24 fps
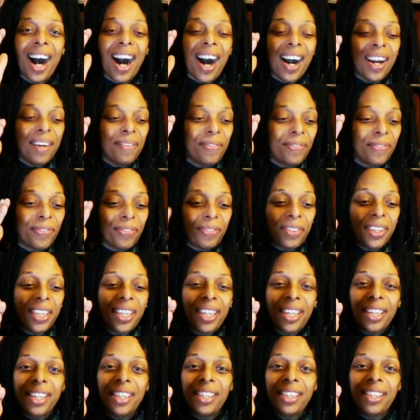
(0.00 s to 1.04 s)
I
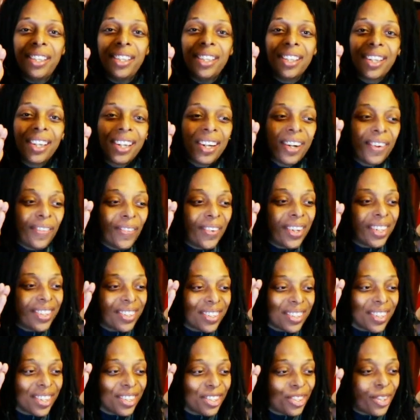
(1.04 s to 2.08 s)
freaking
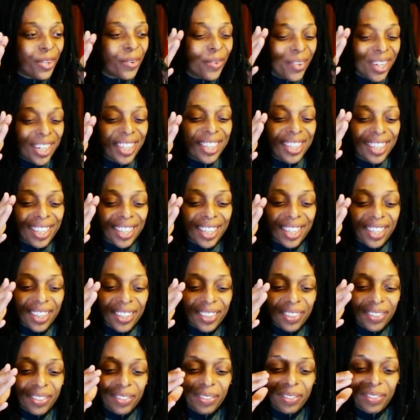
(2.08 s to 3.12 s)
was doing
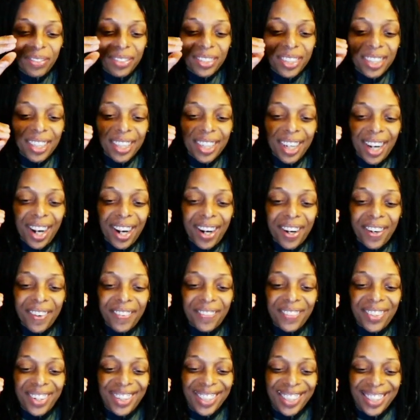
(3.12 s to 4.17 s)
the
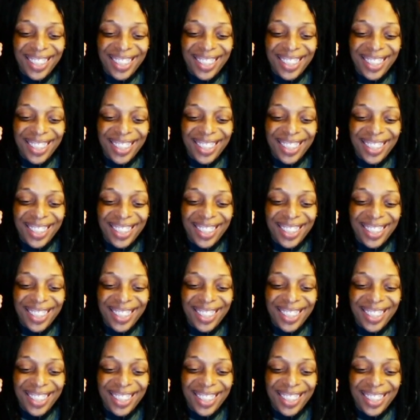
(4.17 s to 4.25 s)
um